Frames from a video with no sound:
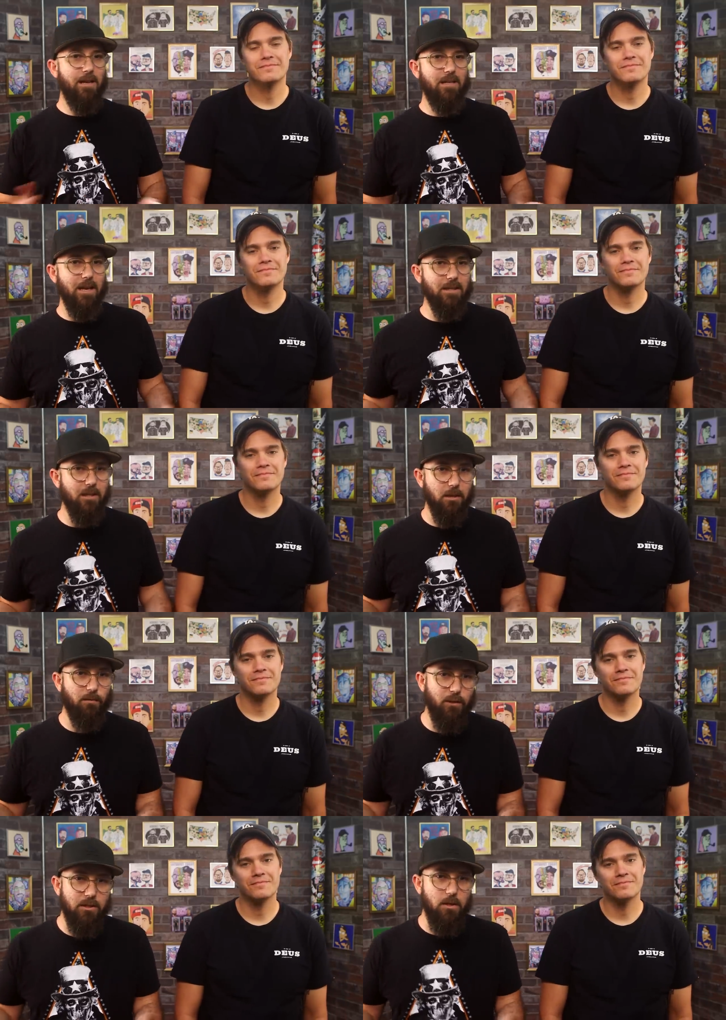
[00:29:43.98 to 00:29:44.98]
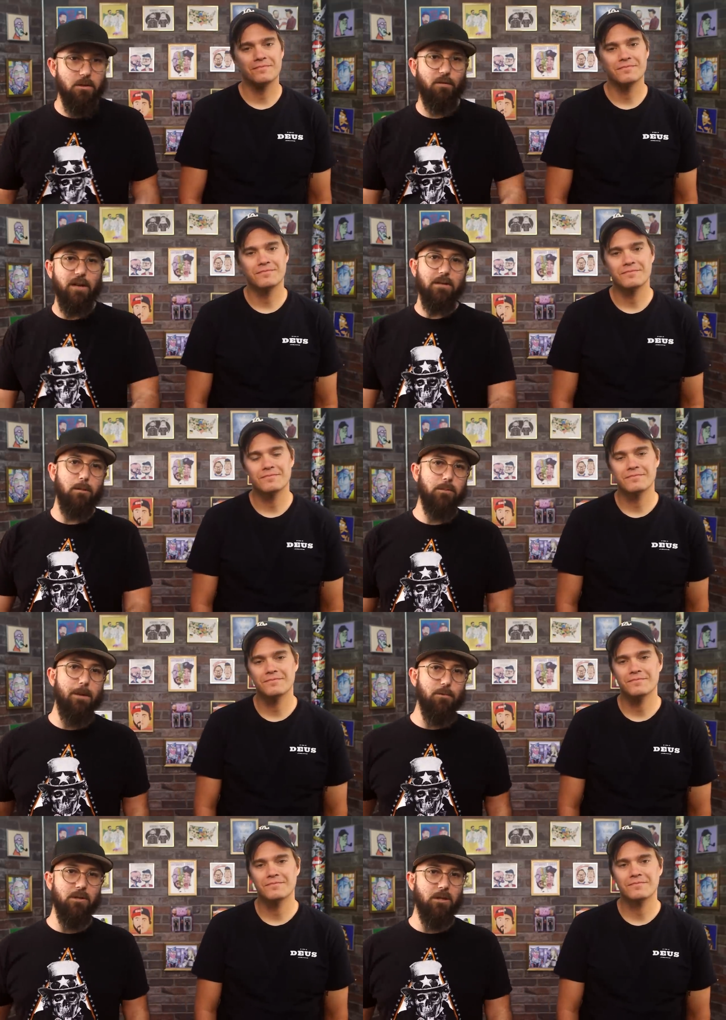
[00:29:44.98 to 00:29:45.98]
Speaker 1: in ticket sales for this year's event in
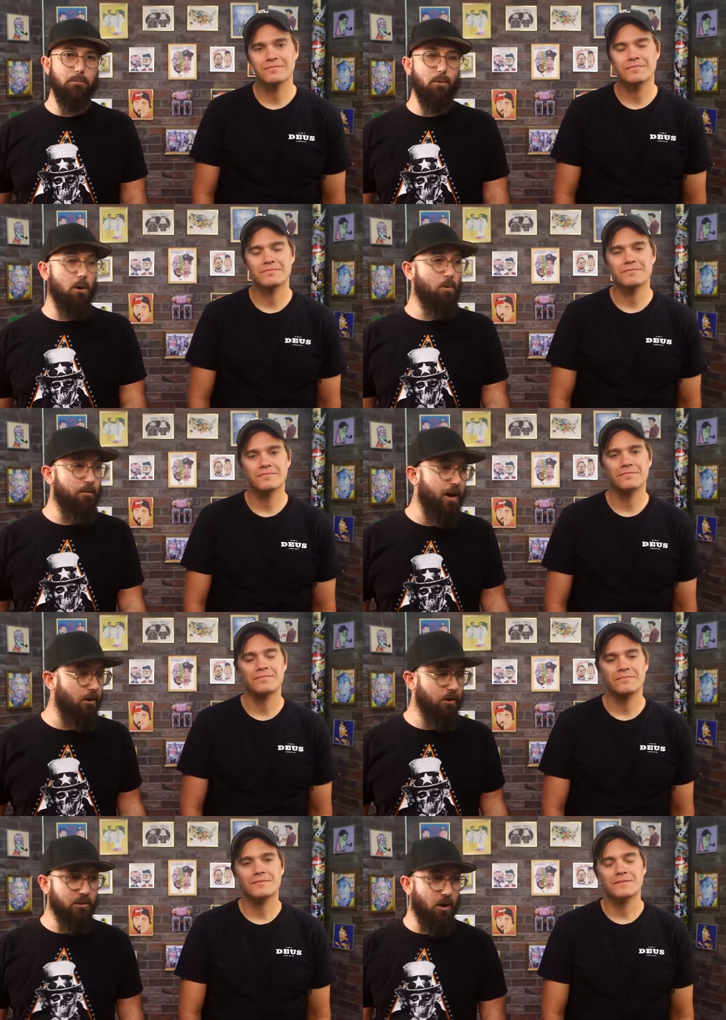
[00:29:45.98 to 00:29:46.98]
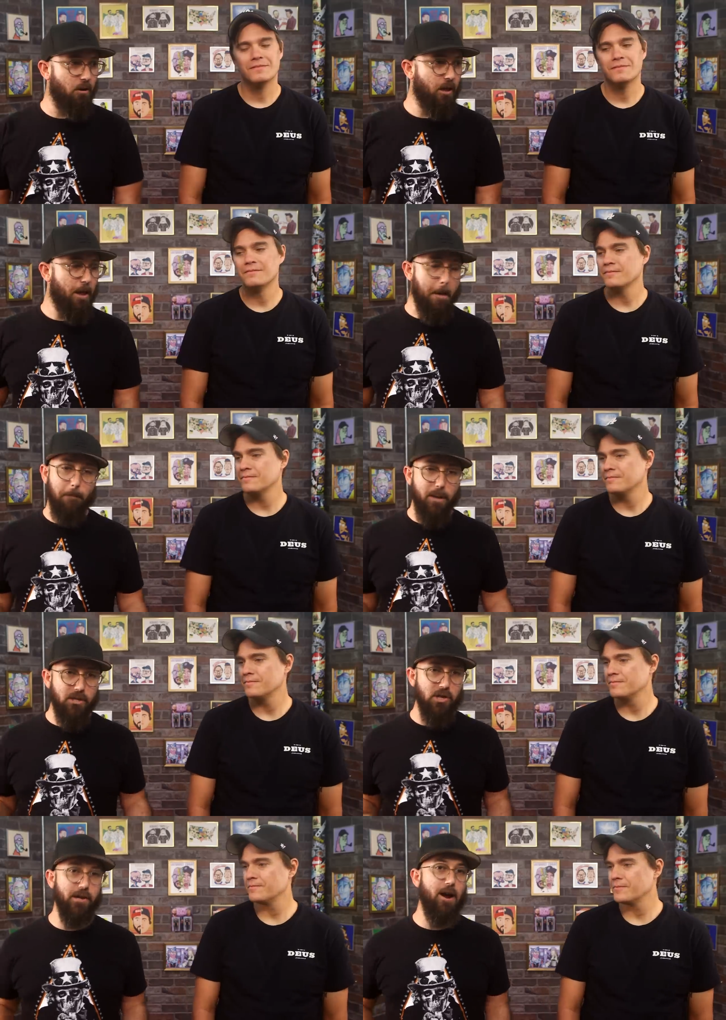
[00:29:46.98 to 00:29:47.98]
September since Pearl went viral. So
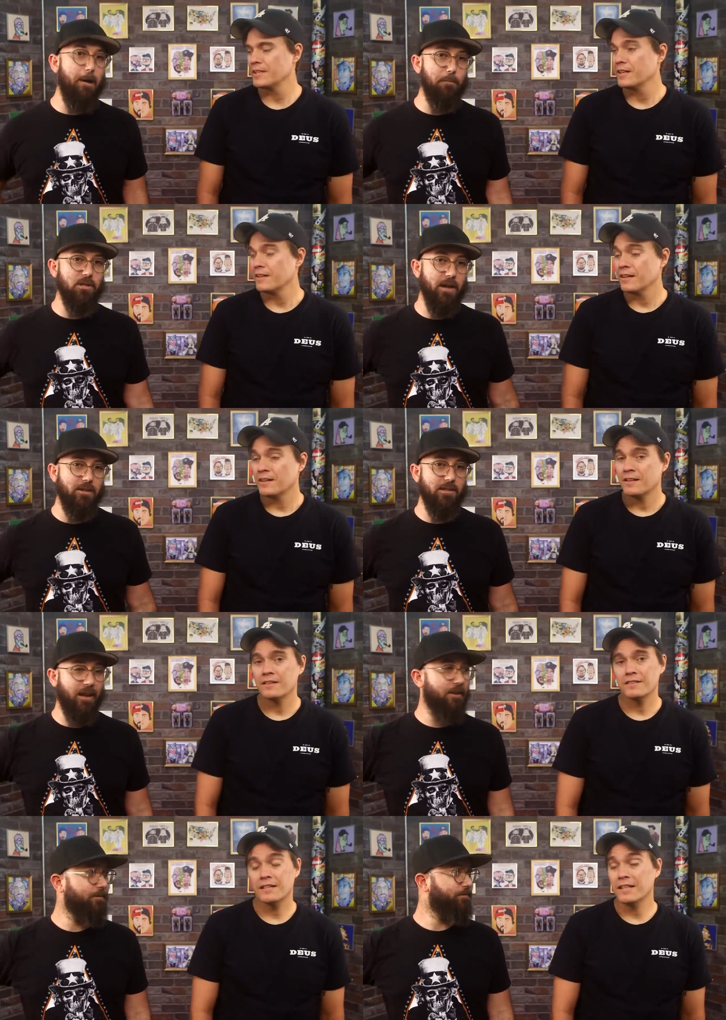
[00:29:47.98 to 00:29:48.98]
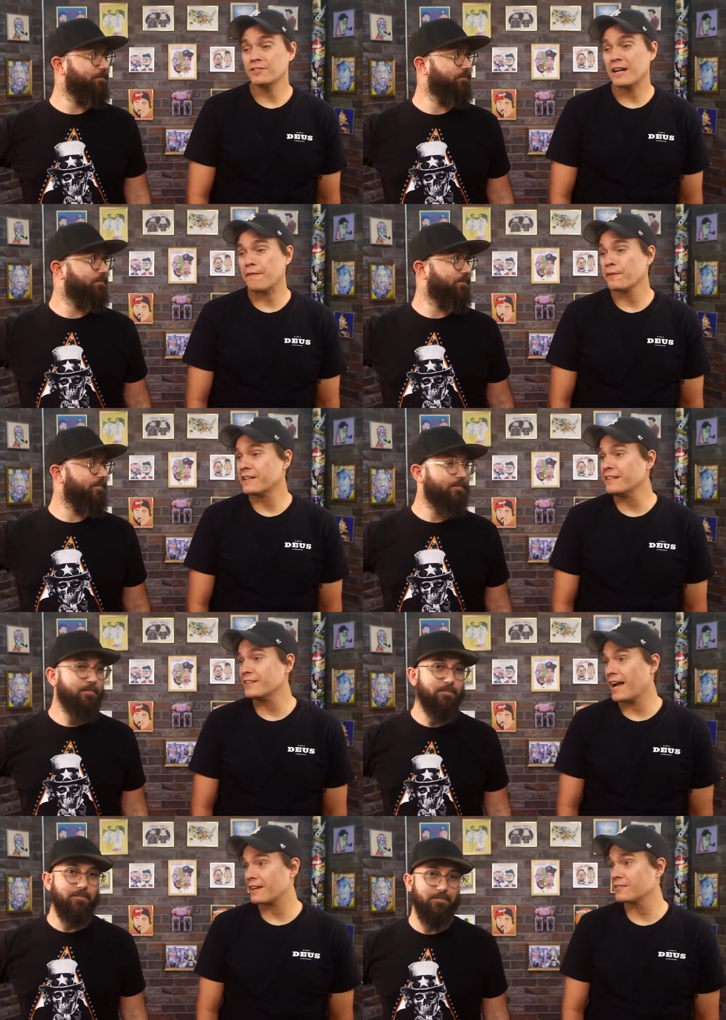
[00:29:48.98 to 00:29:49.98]
mission accomplished, I'd say. And these are
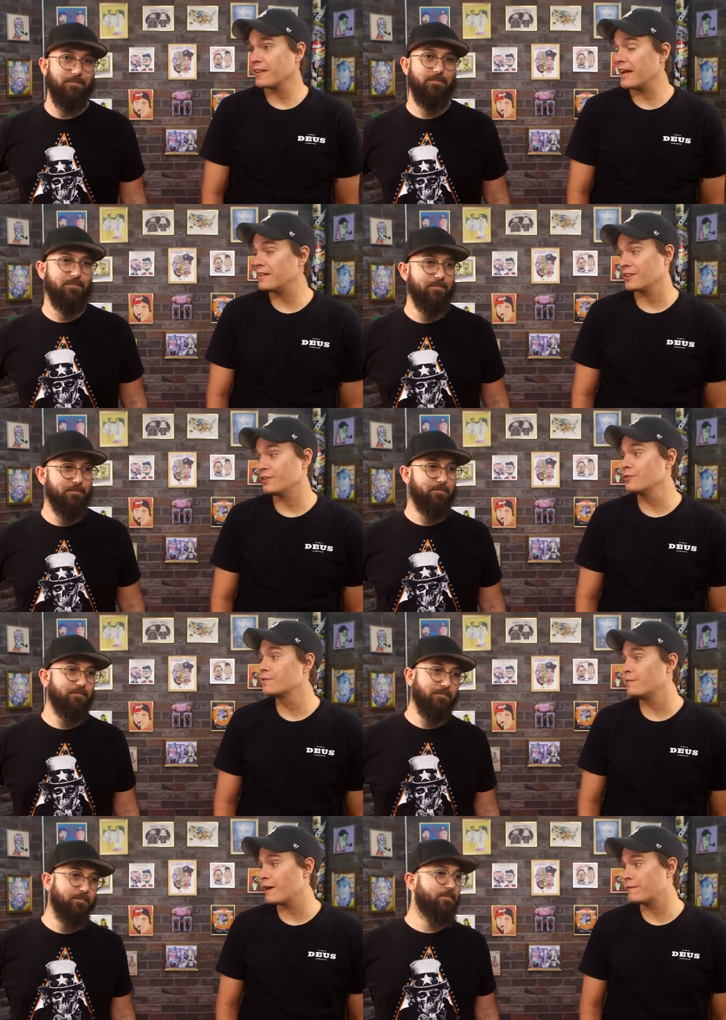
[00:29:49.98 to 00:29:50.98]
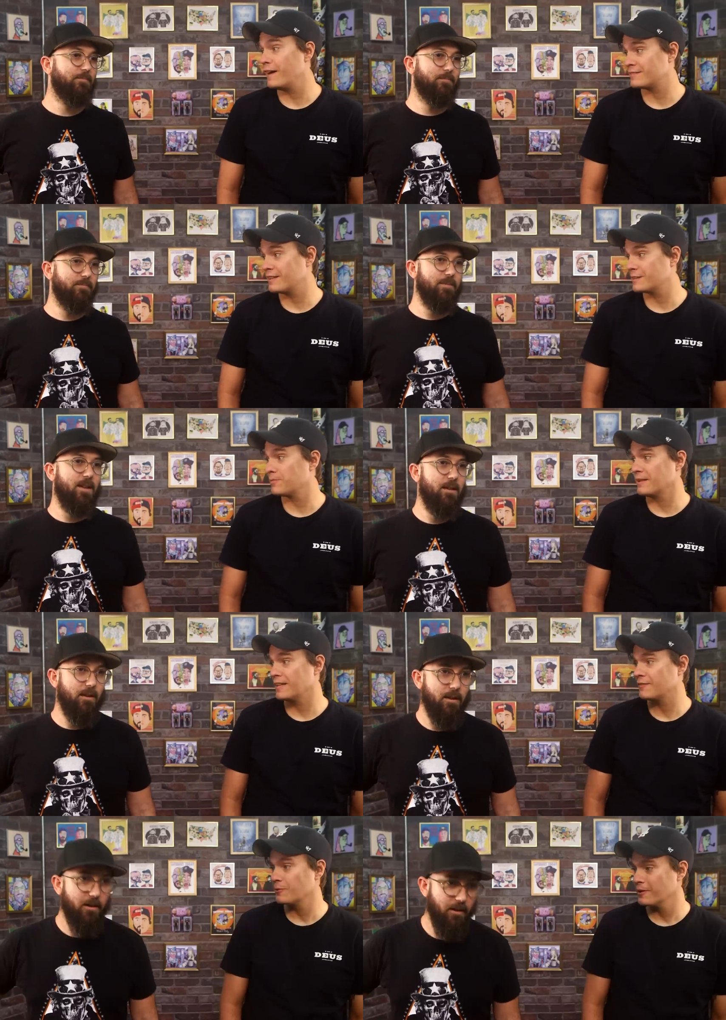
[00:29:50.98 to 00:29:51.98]
aphrodisiacs,
Speaker 2: so
Speaker 1: they, it's
Speaker 2: a huge fuck fest to this
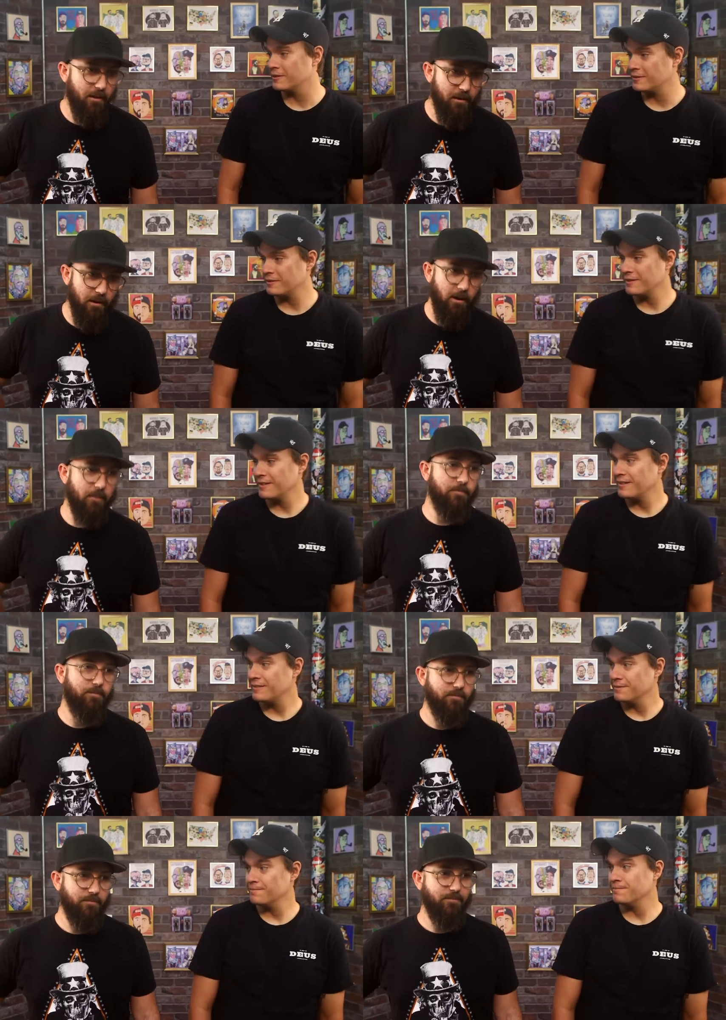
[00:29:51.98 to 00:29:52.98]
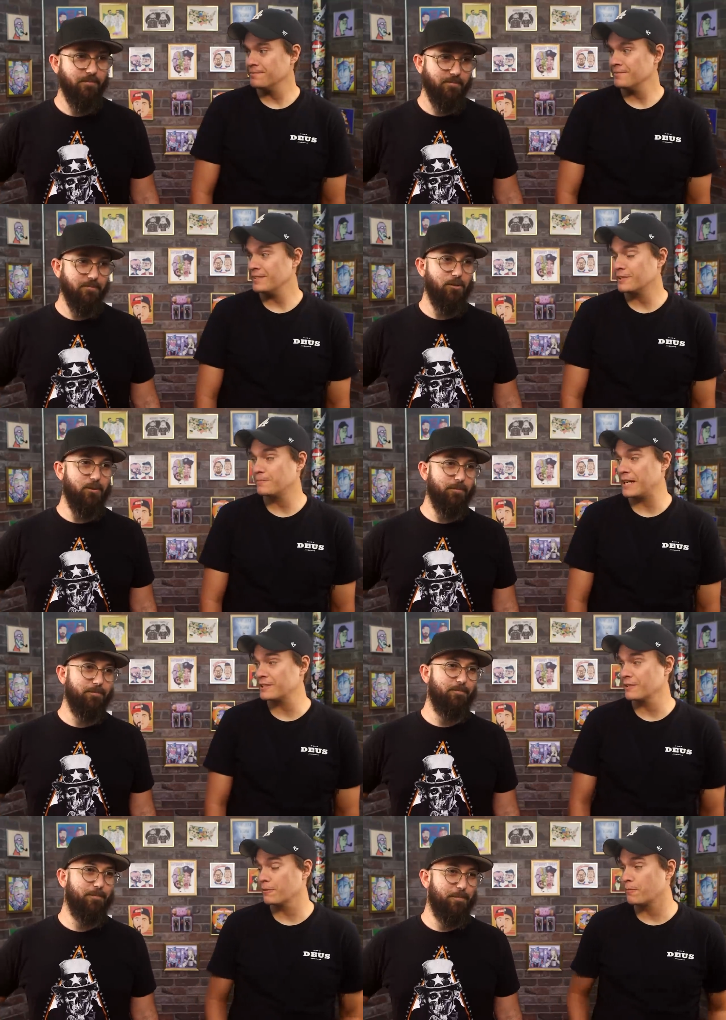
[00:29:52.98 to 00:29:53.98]
place afterwards. Yeah. Mm-hmm.
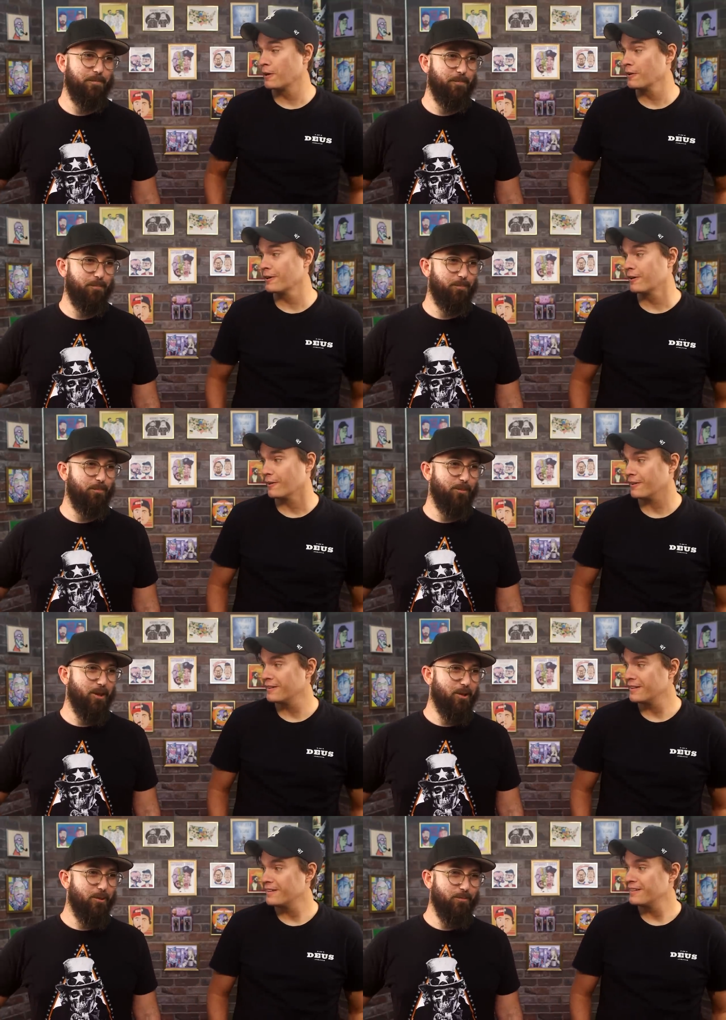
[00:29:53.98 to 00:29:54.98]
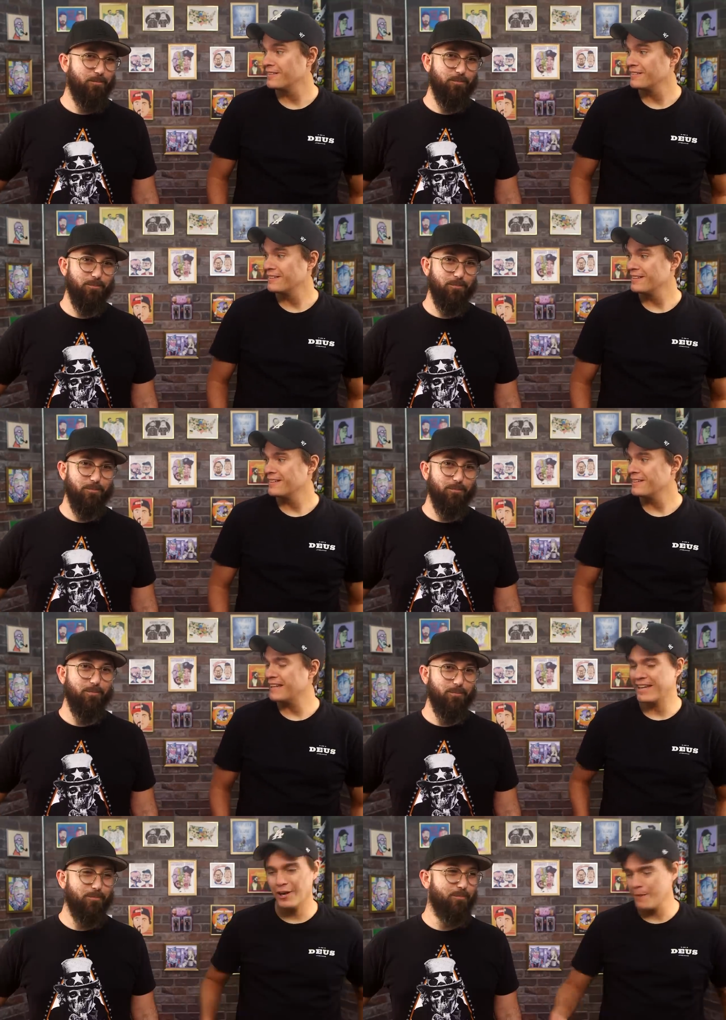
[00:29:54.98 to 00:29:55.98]
Especially with Pearl and Earl. They get